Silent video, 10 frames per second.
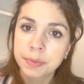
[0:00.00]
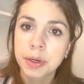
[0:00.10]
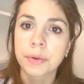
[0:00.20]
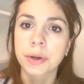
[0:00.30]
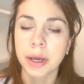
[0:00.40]

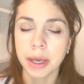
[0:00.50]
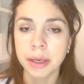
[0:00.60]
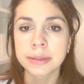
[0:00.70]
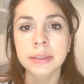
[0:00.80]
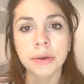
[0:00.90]
Okay,
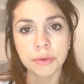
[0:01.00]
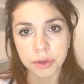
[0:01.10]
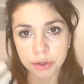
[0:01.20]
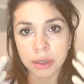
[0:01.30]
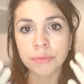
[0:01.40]
so
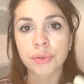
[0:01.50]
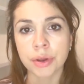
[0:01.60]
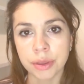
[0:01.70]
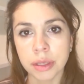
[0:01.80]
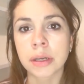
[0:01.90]
you can
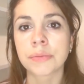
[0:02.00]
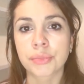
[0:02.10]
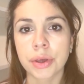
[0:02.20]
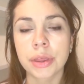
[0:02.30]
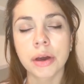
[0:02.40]
breathe in and
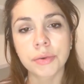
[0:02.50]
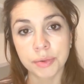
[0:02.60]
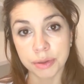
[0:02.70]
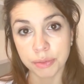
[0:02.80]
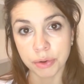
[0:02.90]
breathe out
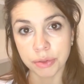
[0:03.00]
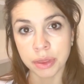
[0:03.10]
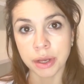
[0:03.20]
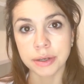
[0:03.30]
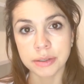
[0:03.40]
with both
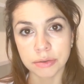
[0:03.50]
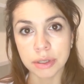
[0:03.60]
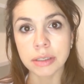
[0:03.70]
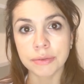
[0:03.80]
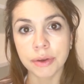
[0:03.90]
ears, so
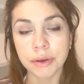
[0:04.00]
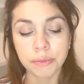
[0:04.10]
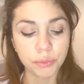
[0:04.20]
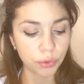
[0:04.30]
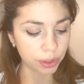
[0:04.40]
that's very
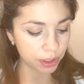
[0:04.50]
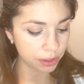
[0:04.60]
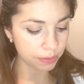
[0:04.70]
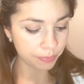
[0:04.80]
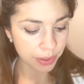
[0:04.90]
important.
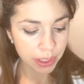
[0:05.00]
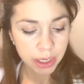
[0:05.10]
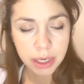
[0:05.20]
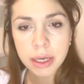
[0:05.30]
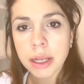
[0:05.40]

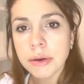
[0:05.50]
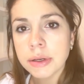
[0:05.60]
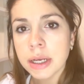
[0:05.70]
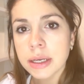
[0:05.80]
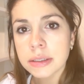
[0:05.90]
And now I'm
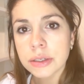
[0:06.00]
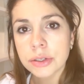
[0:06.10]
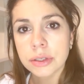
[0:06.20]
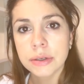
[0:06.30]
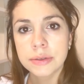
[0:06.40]
going to ask you to
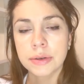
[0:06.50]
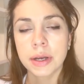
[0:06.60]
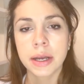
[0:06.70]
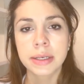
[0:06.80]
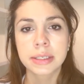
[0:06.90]
close your
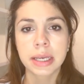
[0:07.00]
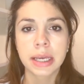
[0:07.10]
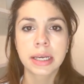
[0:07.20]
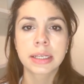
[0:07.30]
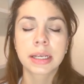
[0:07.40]
eyes,
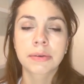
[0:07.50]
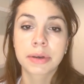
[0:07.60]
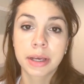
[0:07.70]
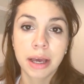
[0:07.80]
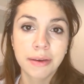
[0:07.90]
and I'm
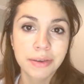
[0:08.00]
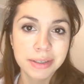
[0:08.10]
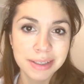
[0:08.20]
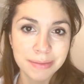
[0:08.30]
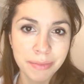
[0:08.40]
going to have you
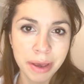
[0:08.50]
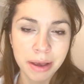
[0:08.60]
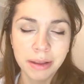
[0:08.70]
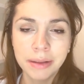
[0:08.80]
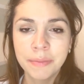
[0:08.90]

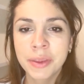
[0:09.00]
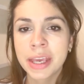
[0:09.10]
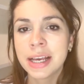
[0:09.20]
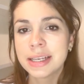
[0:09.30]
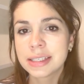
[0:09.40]
smell
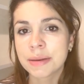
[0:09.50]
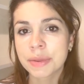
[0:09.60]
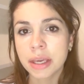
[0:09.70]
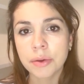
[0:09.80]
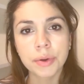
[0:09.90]

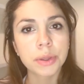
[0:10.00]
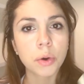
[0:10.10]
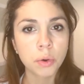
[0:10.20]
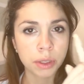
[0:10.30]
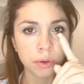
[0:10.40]
something with
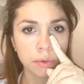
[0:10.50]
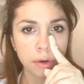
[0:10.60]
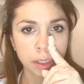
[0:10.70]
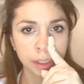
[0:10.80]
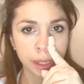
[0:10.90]
only
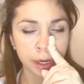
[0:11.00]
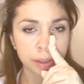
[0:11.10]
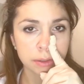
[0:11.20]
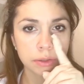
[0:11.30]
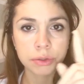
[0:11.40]
one ear.
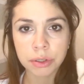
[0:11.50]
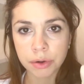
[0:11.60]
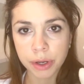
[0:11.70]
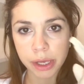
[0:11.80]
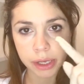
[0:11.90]
So go
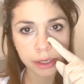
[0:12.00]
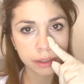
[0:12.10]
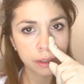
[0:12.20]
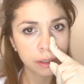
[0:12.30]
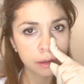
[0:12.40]
ahead,
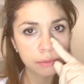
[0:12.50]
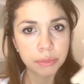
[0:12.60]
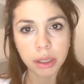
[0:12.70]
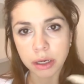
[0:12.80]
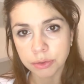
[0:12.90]

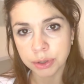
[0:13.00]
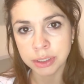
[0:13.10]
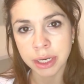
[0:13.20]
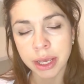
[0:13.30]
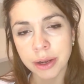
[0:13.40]
block
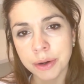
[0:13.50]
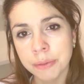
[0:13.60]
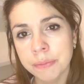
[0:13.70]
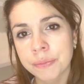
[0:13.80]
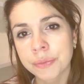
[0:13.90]
one ear.
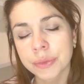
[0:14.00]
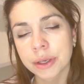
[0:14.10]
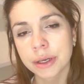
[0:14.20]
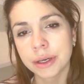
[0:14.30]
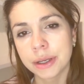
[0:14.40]

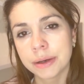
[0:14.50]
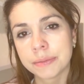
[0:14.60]
Good.